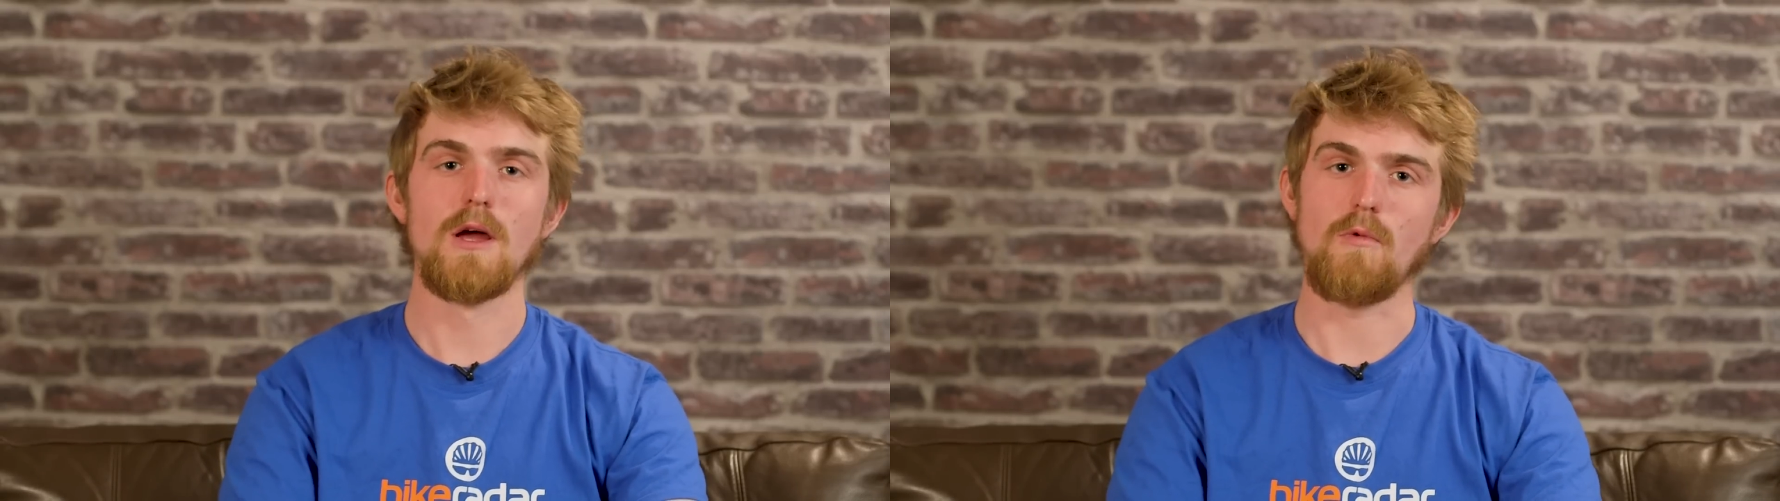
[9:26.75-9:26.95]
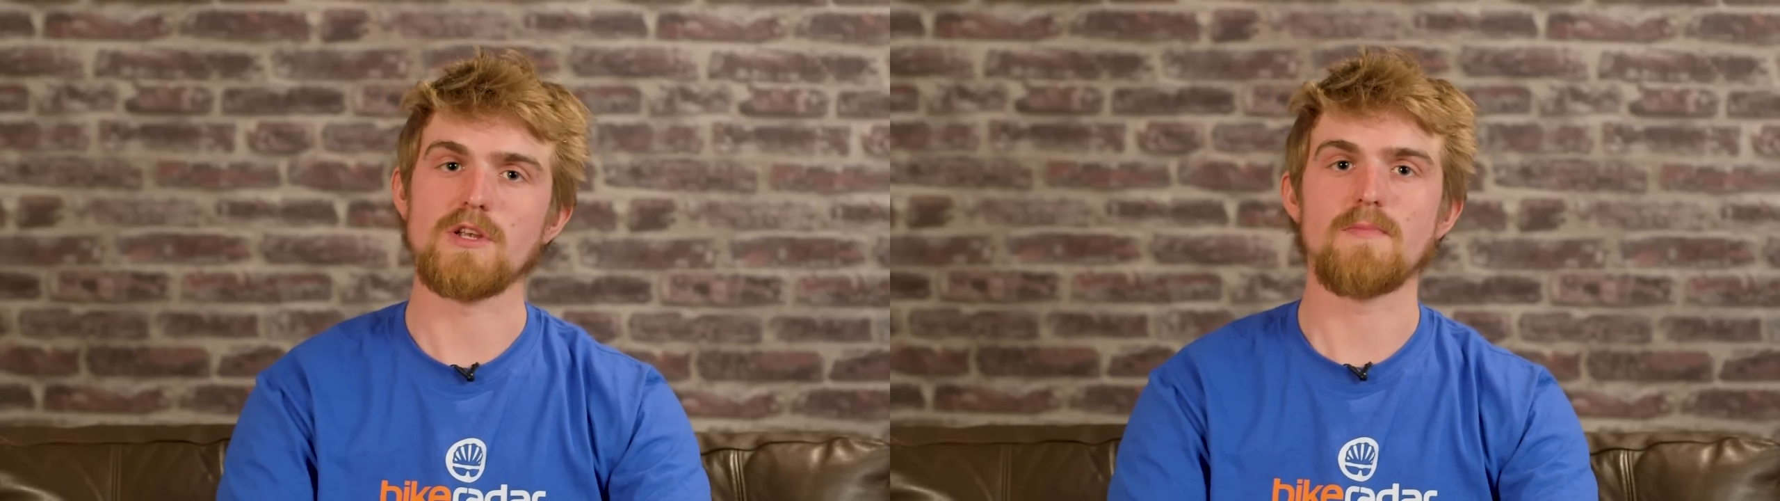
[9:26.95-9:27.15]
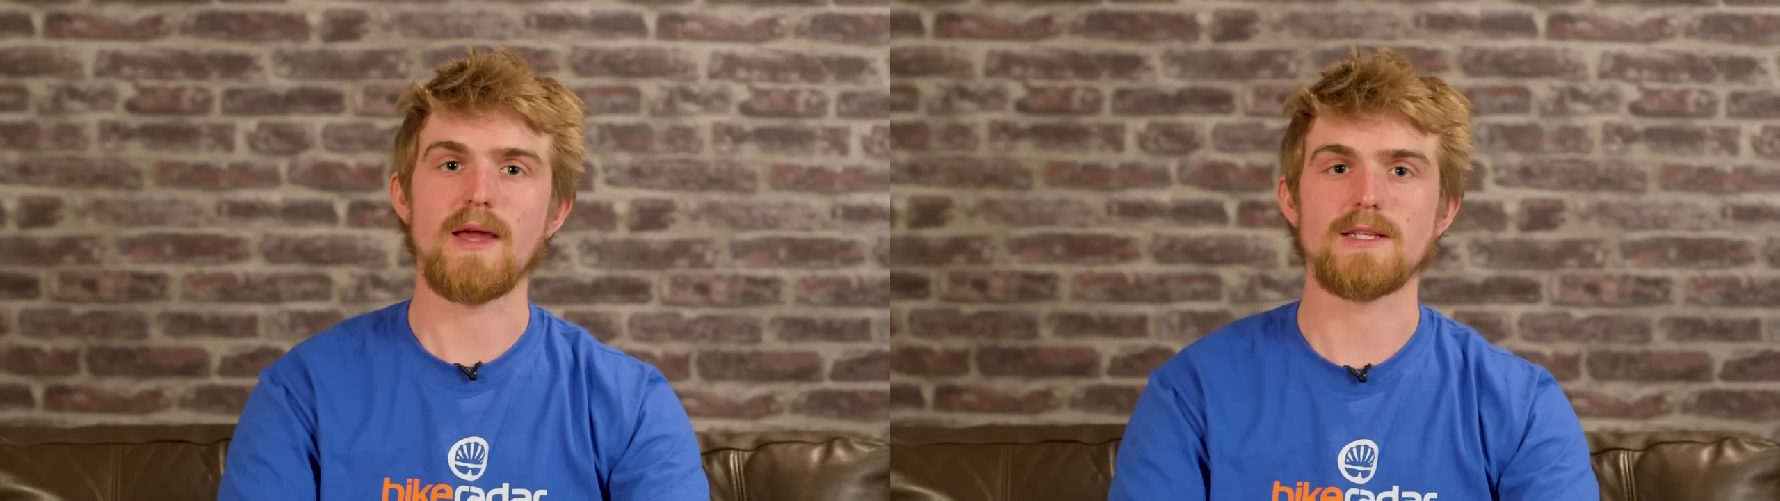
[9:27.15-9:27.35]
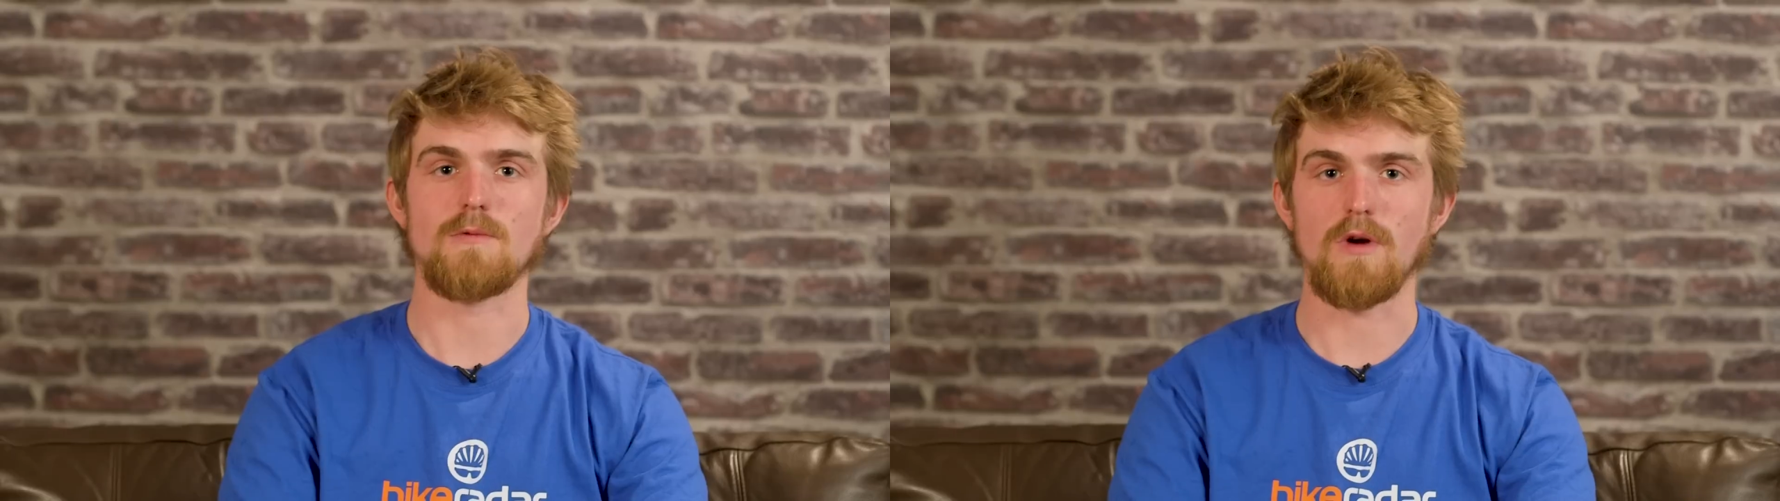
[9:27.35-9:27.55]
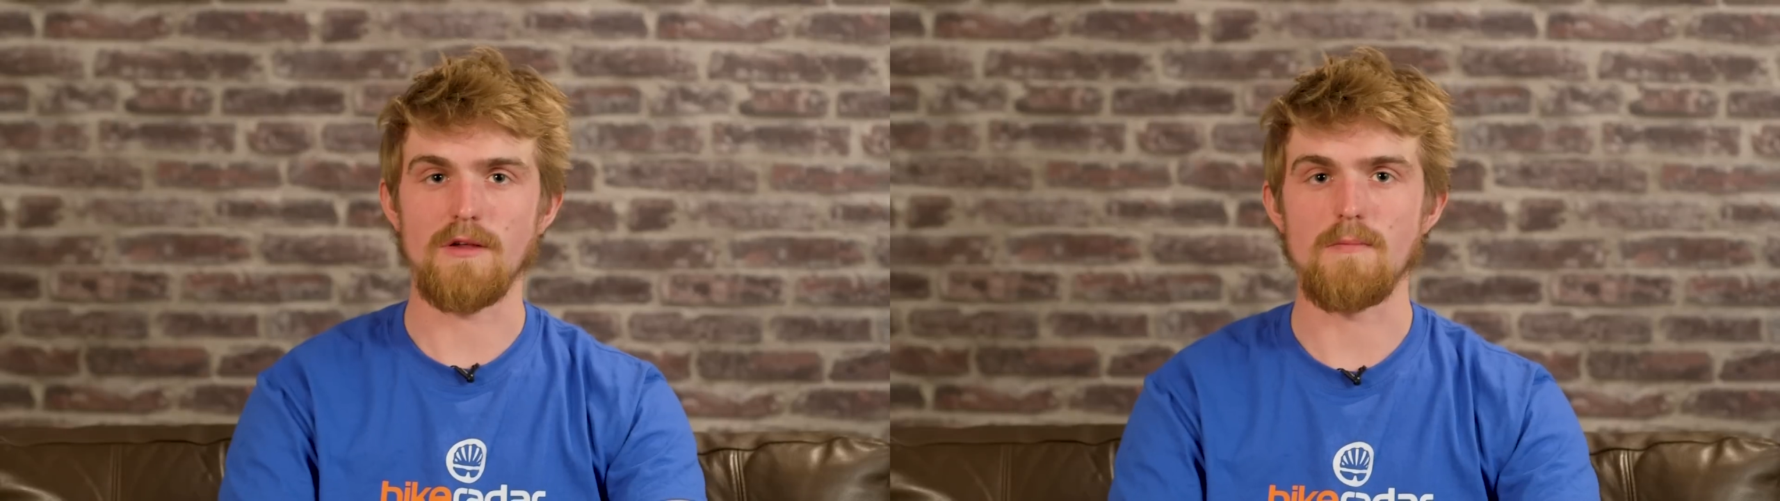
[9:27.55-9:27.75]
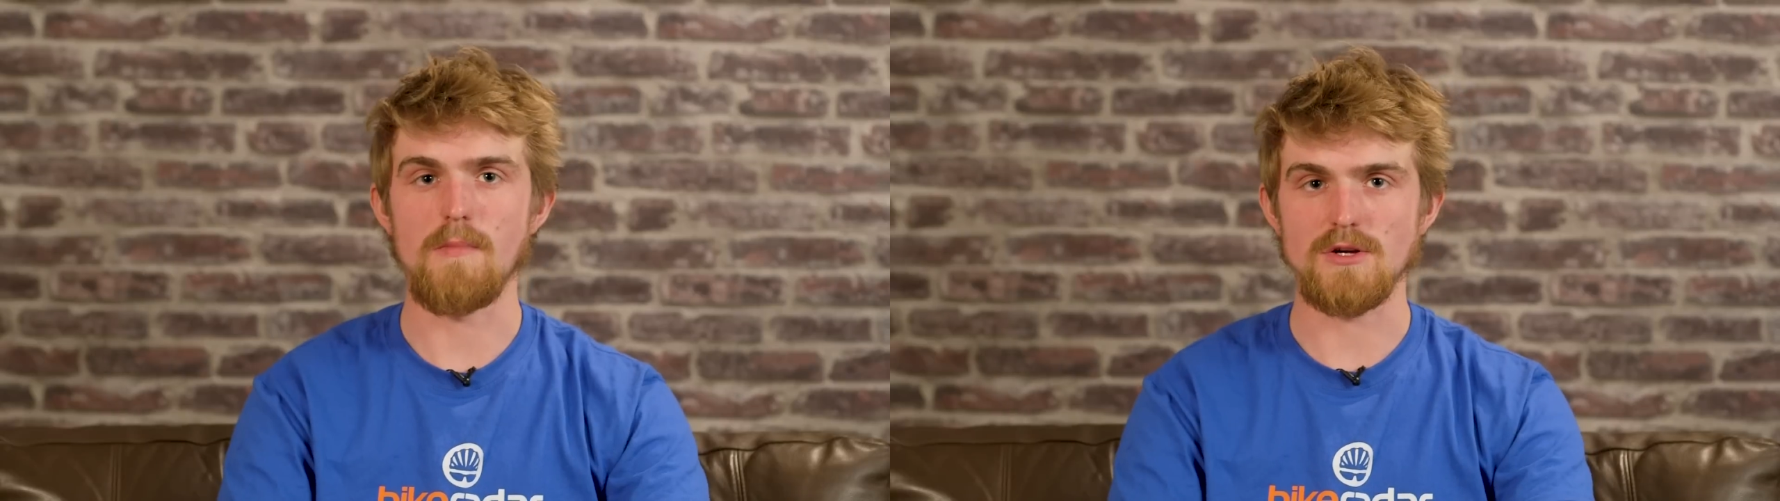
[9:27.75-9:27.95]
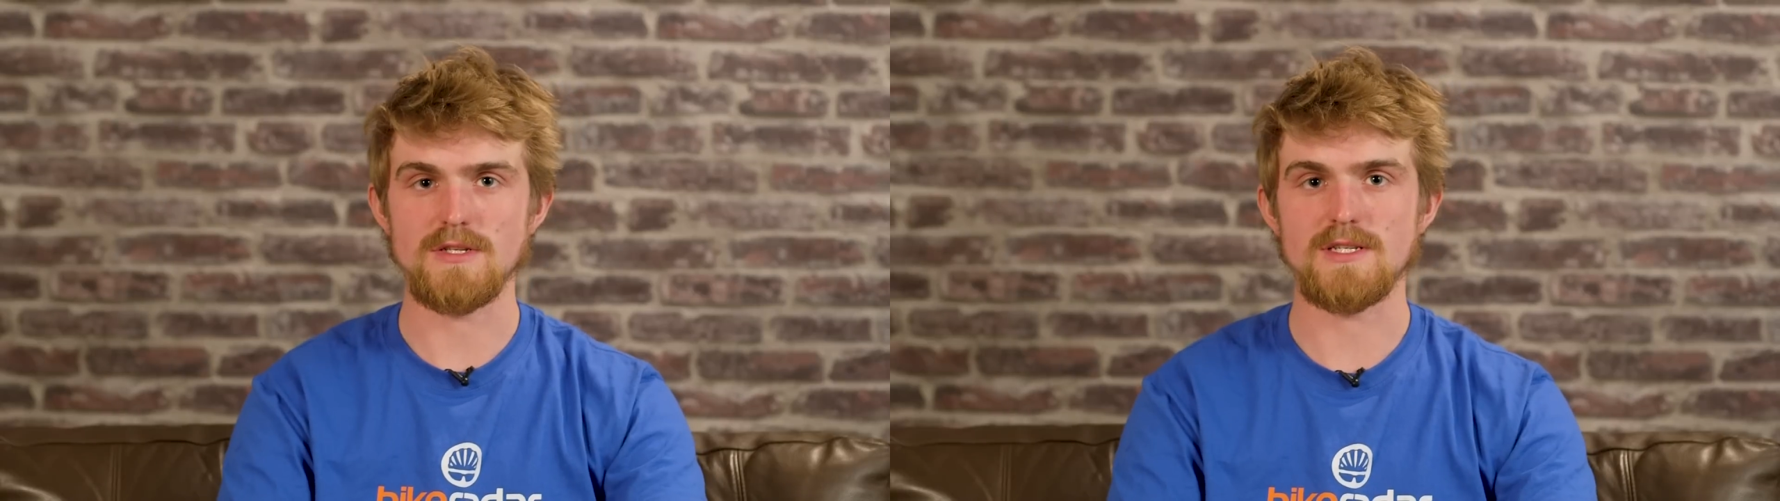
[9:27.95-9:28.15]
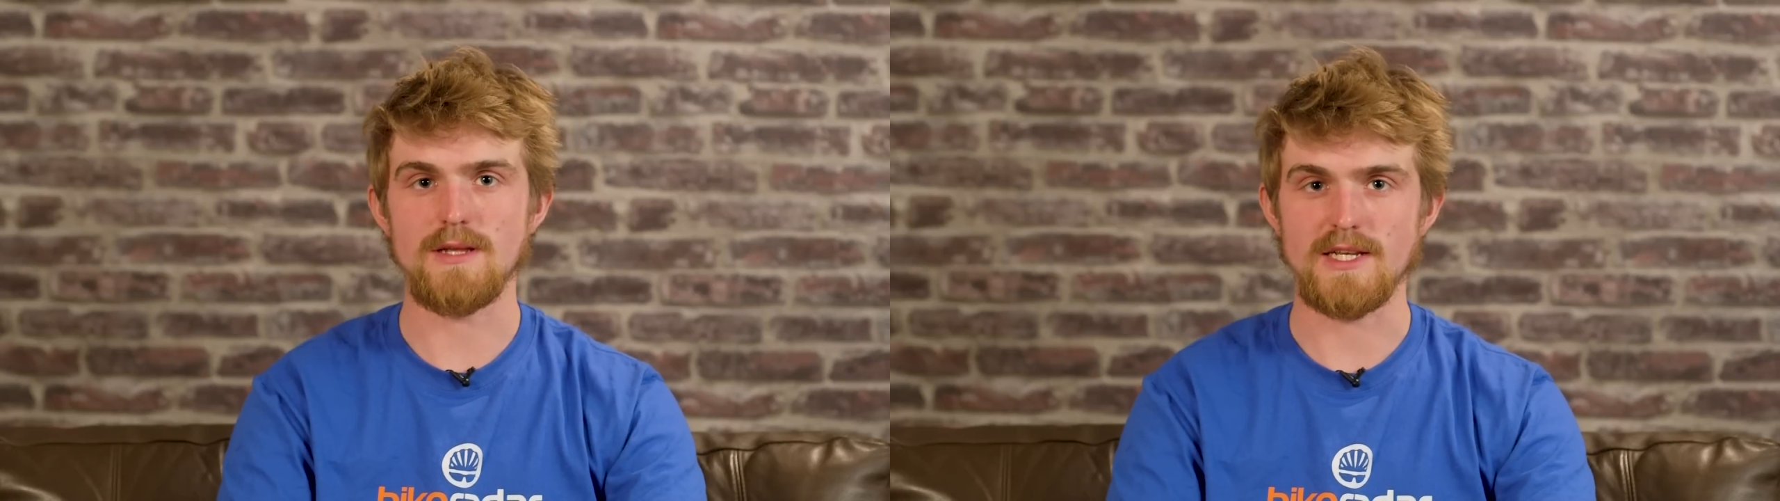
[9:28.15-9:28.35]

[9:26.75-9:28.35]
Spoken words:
which makes it one of the most